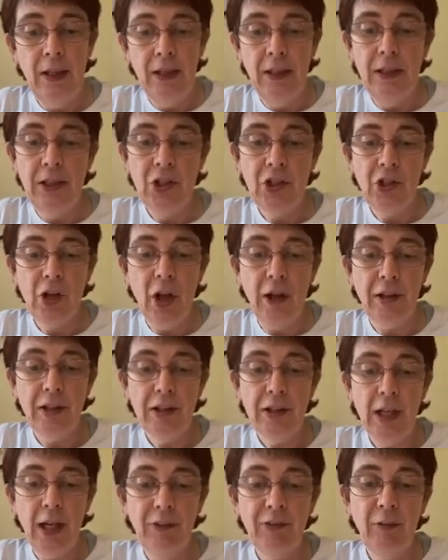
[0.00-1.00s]
Each
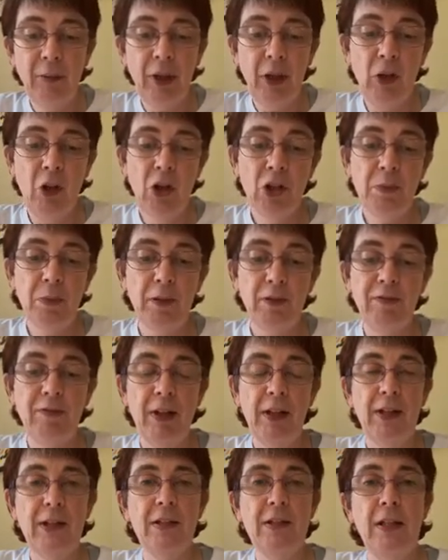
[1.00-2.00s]
night after my husband
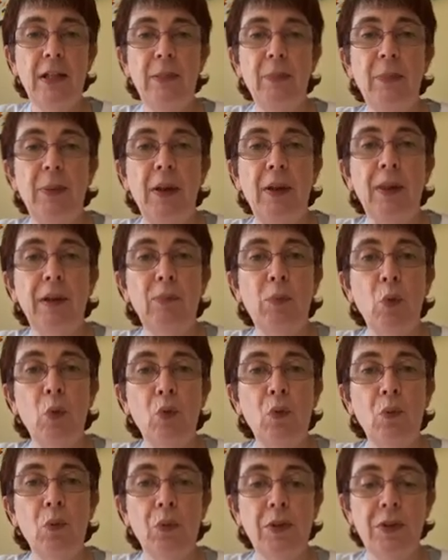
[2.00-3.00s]
fell asleep and the
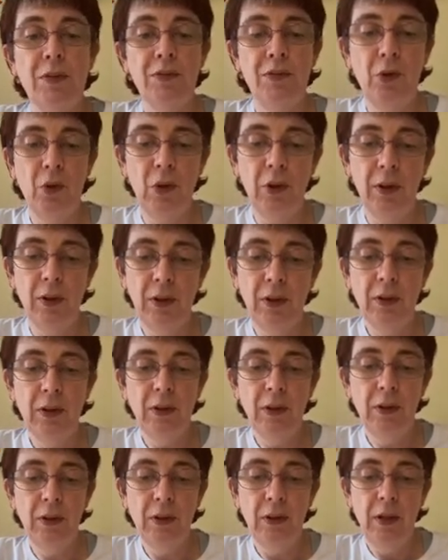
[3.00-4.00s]
moon was full,
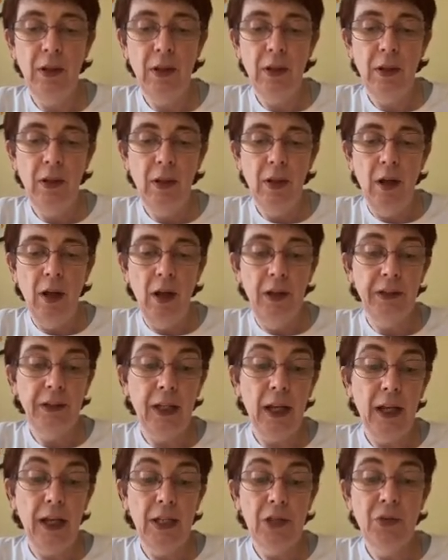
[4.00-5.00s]
I'd
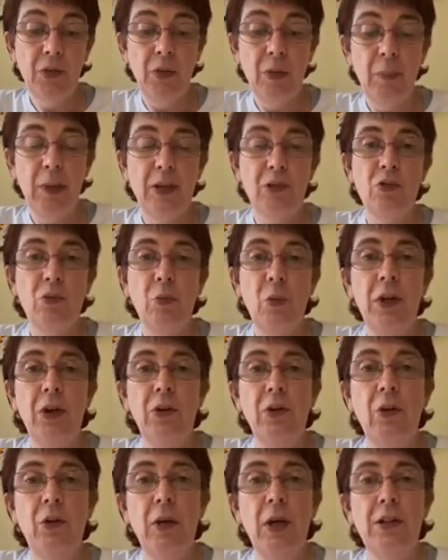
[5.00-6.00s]
gaze from the bedroom
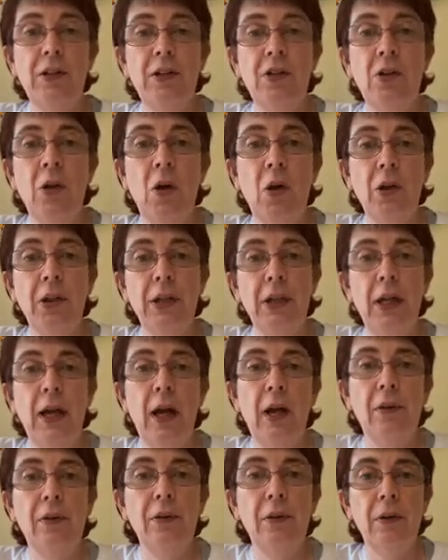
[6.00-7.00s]
window at the tawny
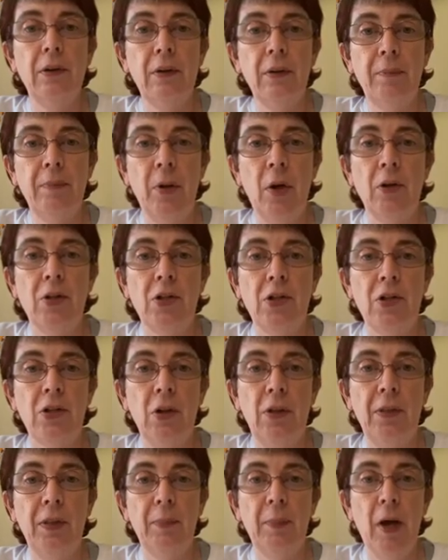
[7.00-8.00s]
owl perched
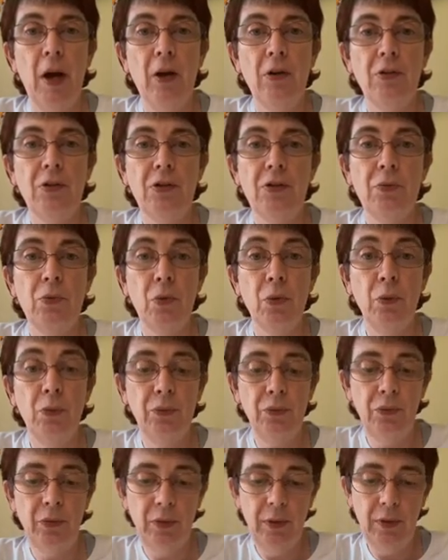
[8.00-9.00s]
on the barn's
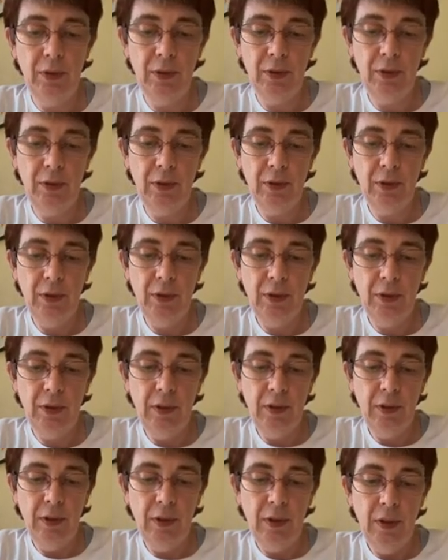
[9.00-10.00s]
roof.
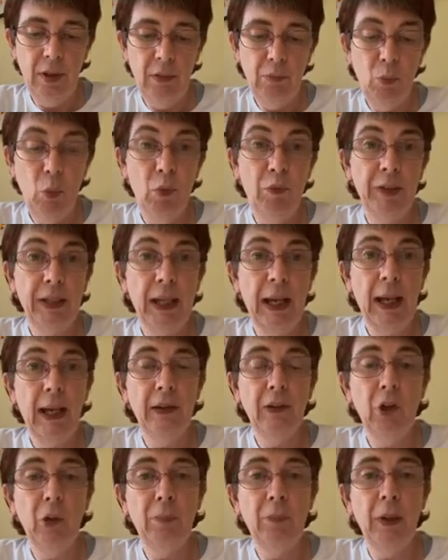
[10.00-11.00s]
Moving a
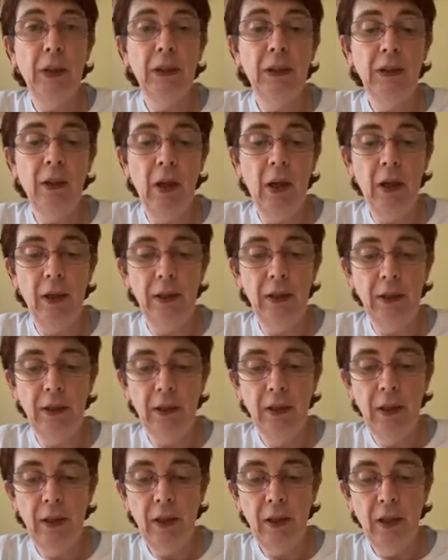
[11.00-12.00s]
hand up my thigh,
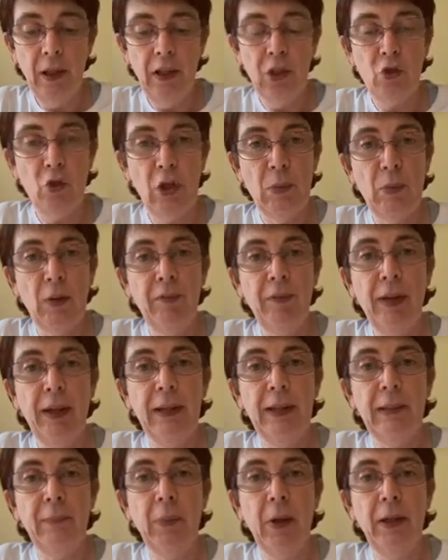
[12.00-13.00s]
I dream of
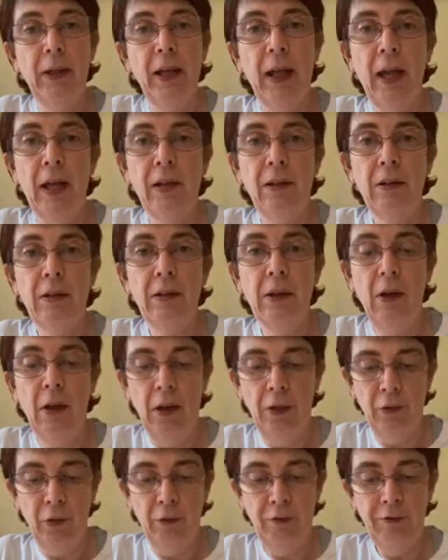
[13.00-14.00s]
laying my head
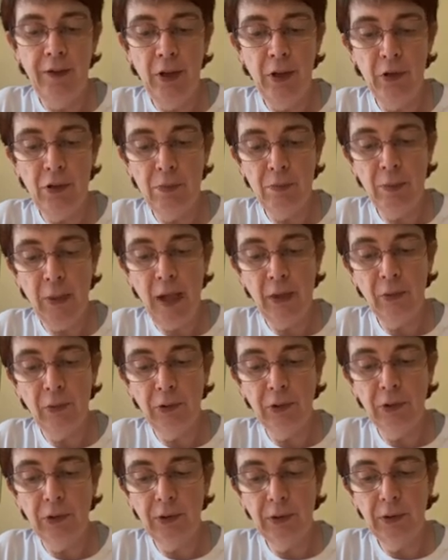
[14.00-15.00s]
on her feathered
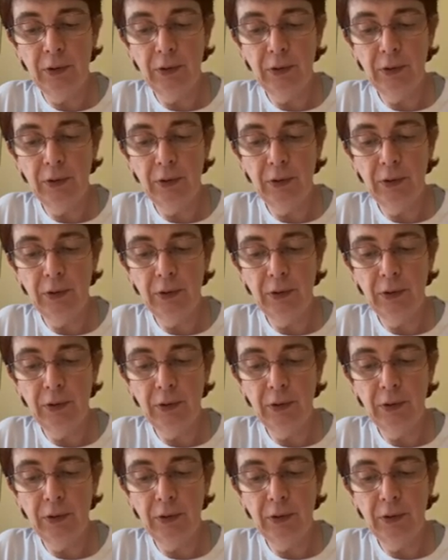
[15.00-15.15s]
mound.